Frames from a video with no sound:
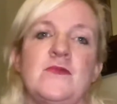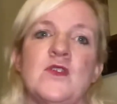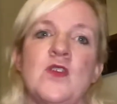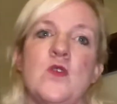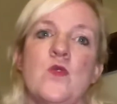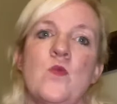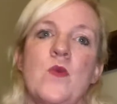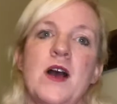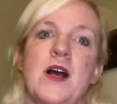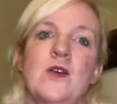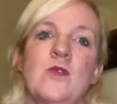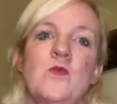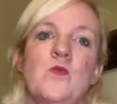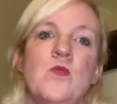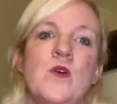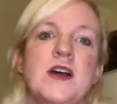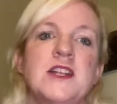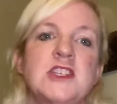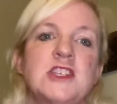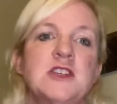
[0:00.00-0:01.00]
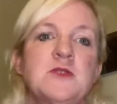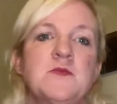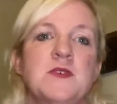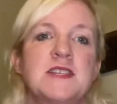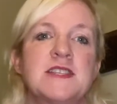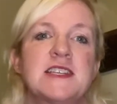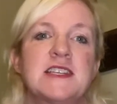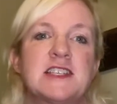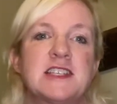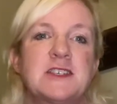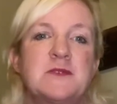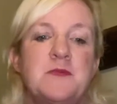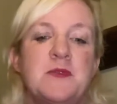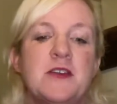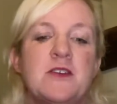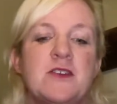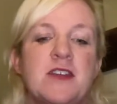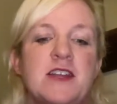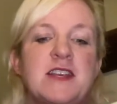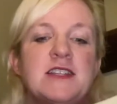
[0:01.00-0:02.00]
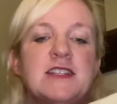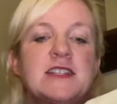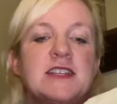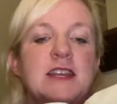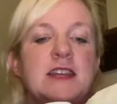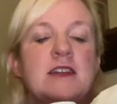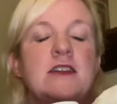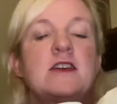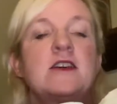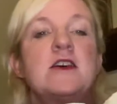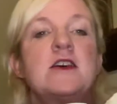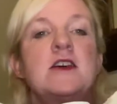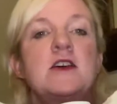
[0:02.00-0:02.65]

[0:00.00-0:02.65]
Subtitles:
Well, what she was experiencing